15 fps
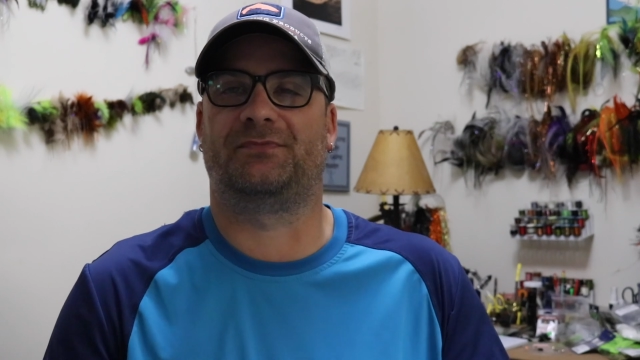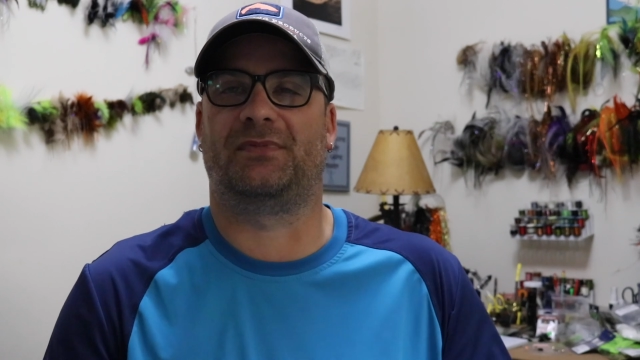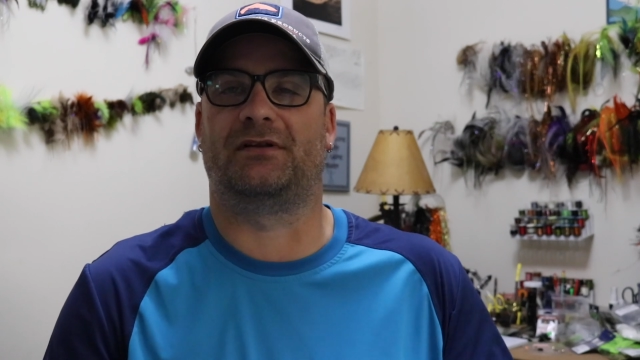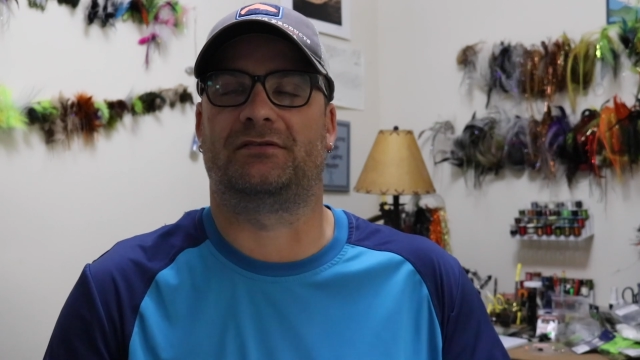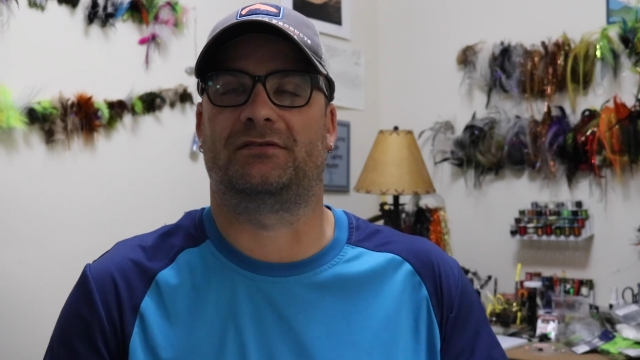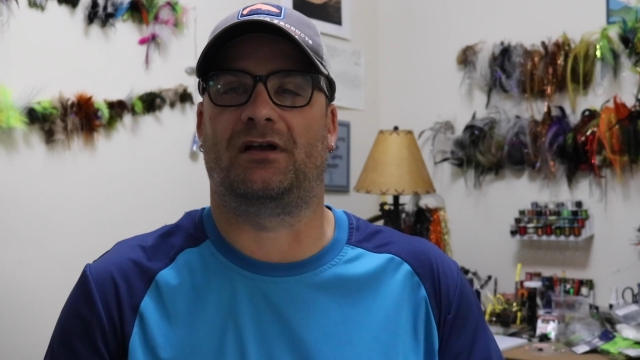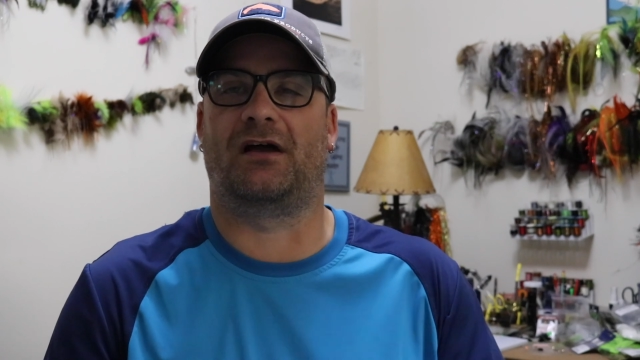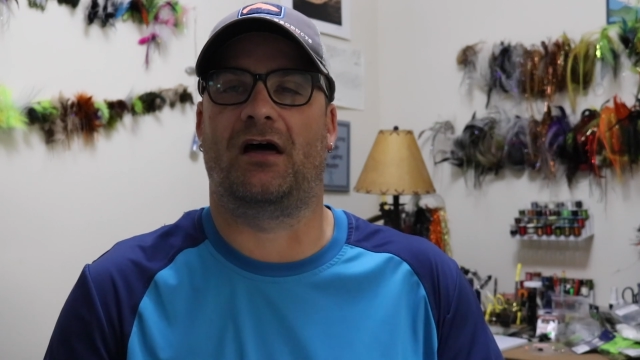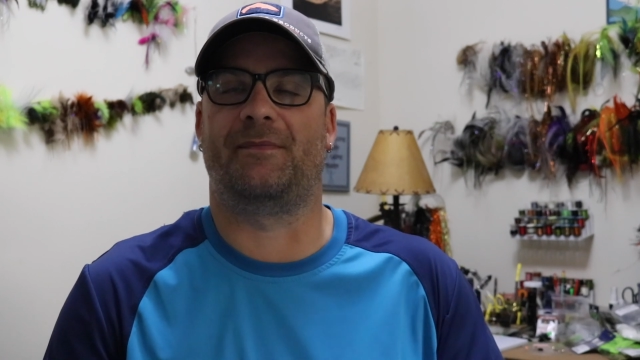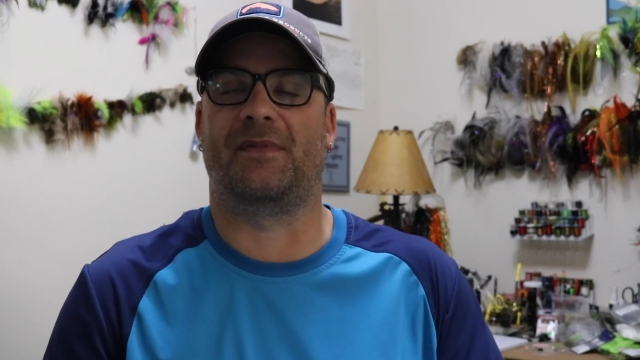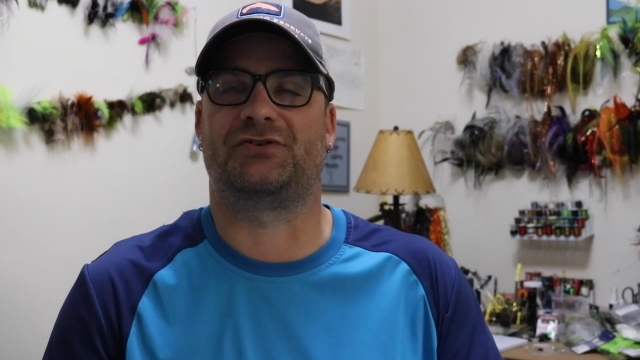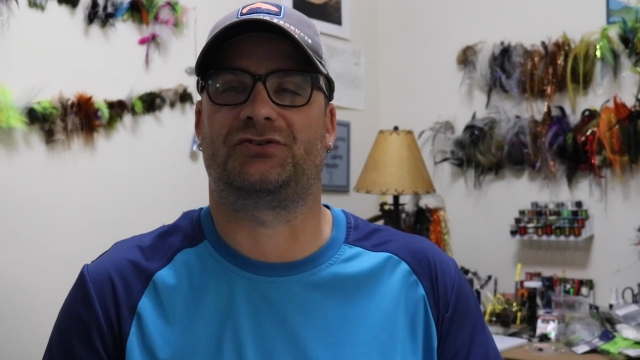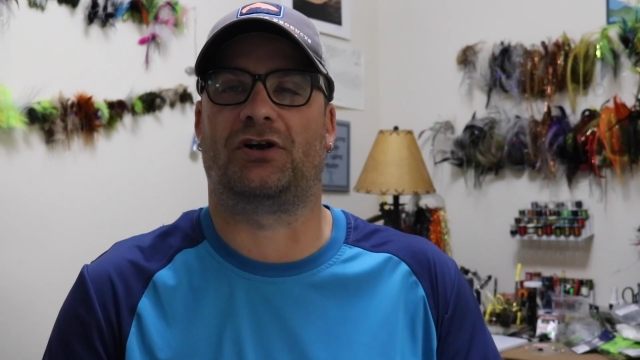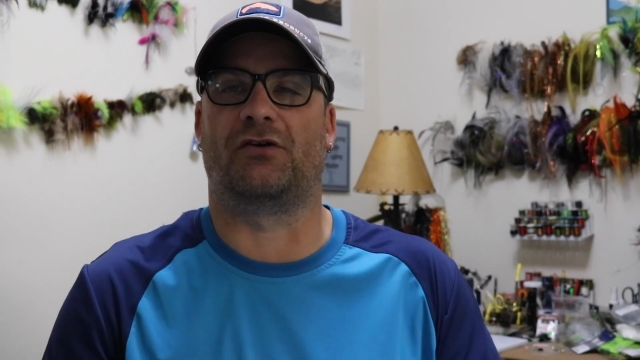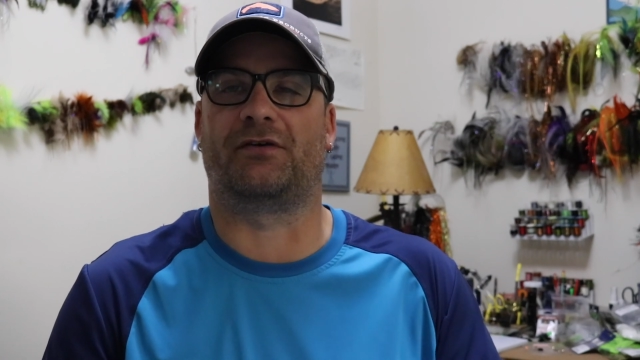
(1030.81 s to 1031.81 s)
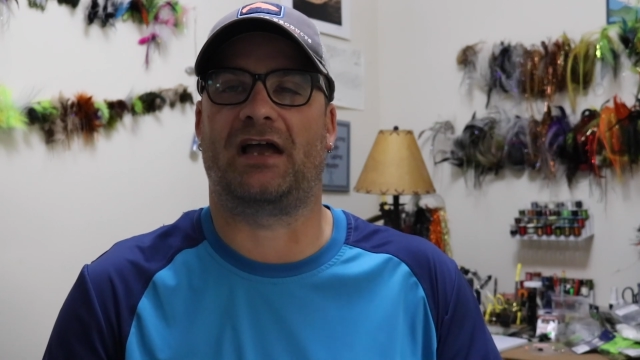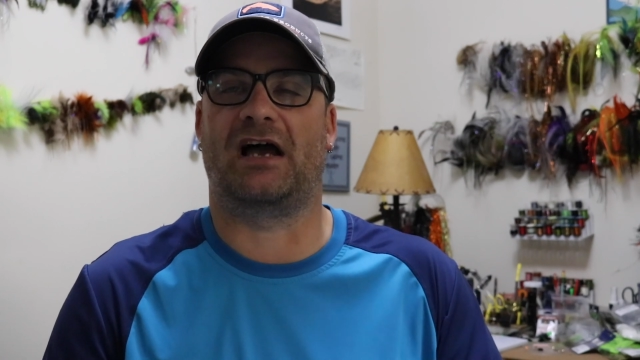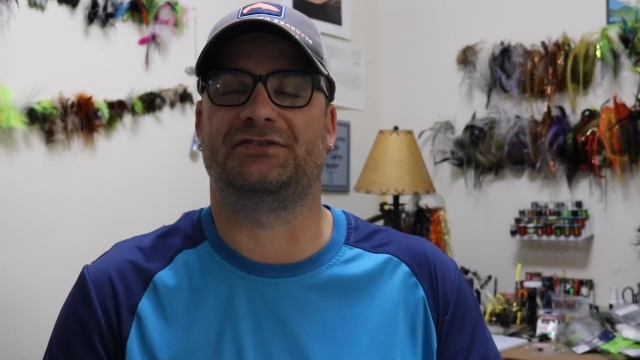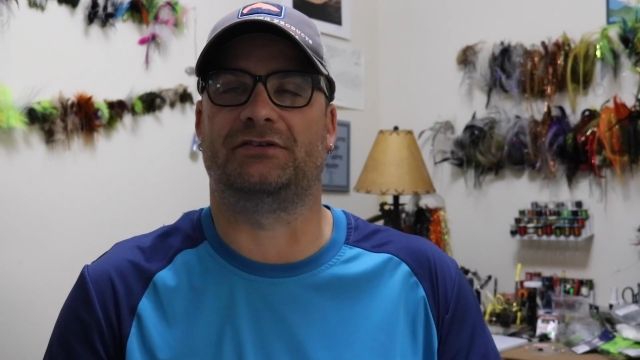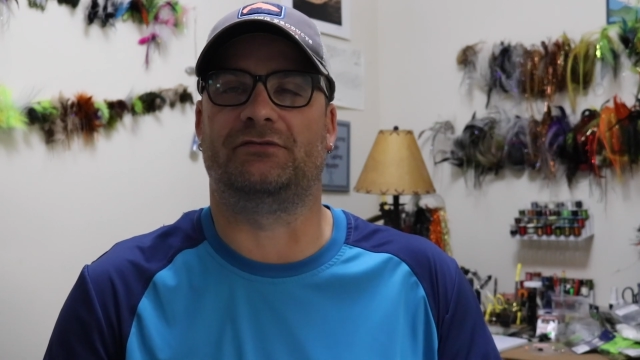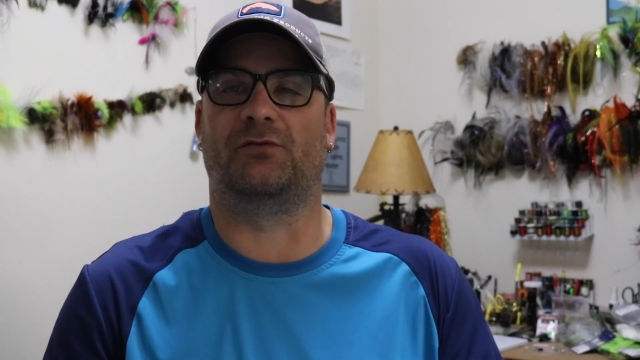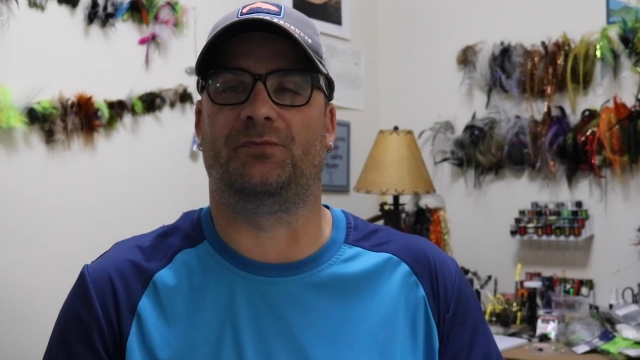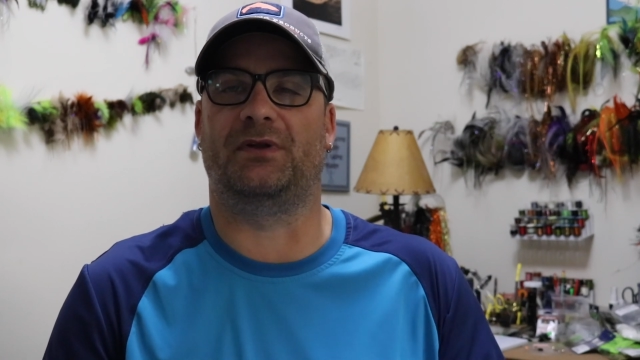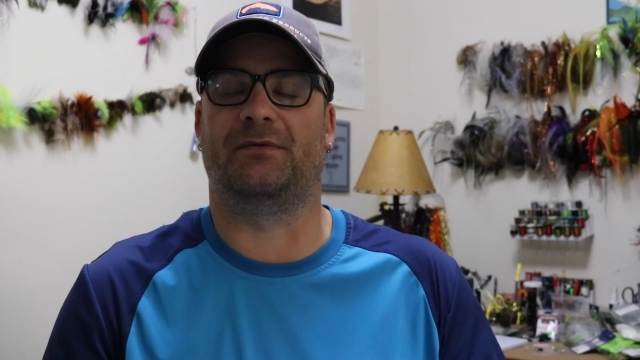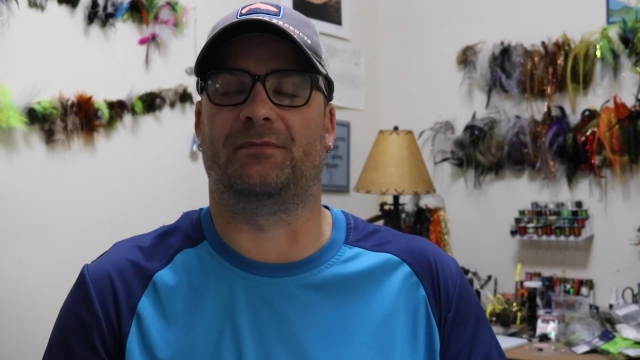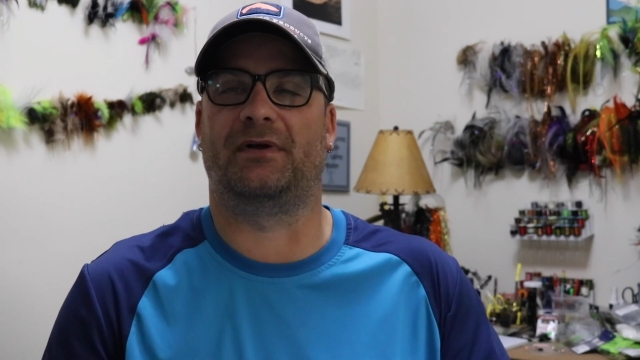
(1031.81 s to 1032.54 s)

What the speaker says: but I'm not sure how casting will be.